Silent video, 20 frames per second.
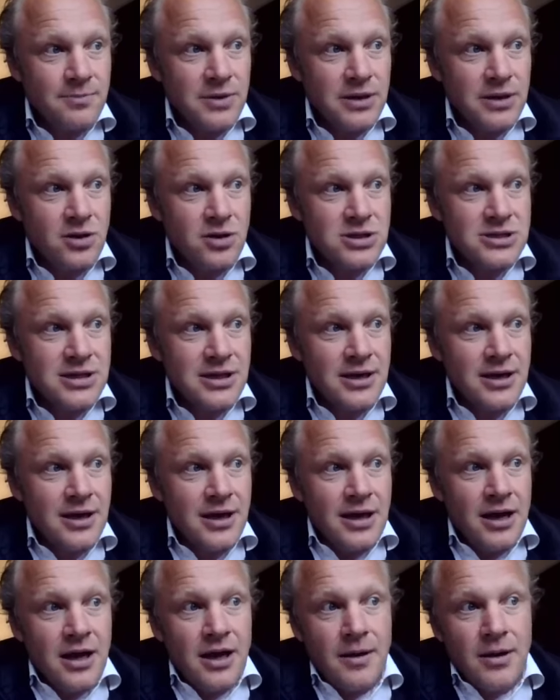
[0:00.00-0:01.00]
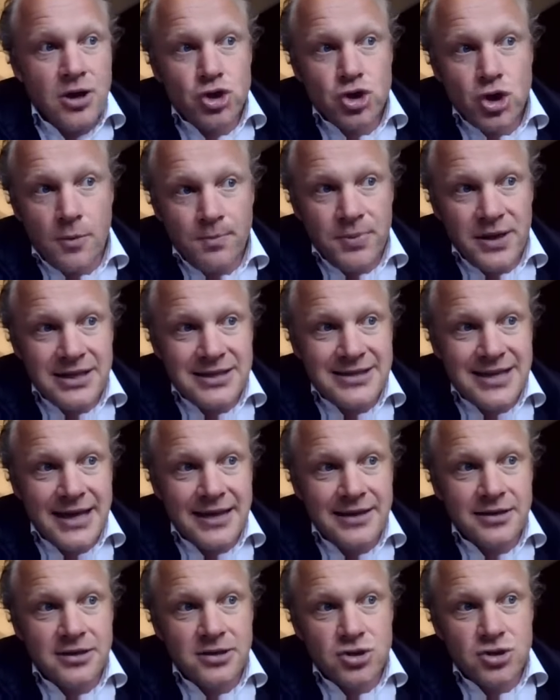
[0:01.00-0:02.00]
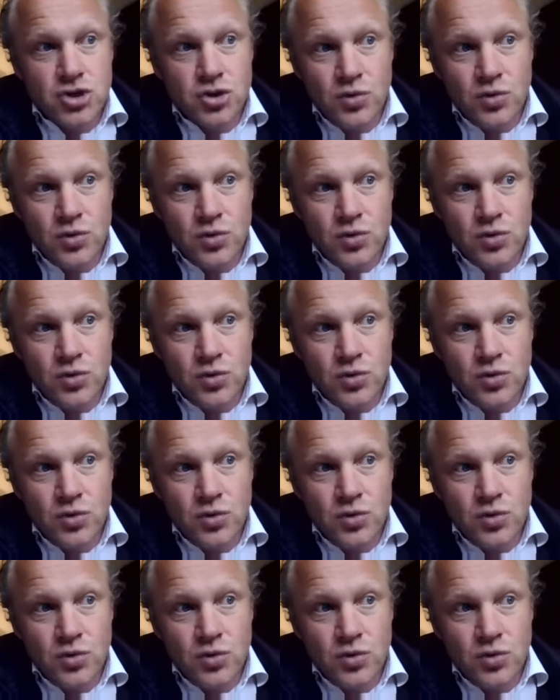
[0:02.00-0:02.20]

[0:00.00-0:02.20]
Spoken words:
Because shopping centers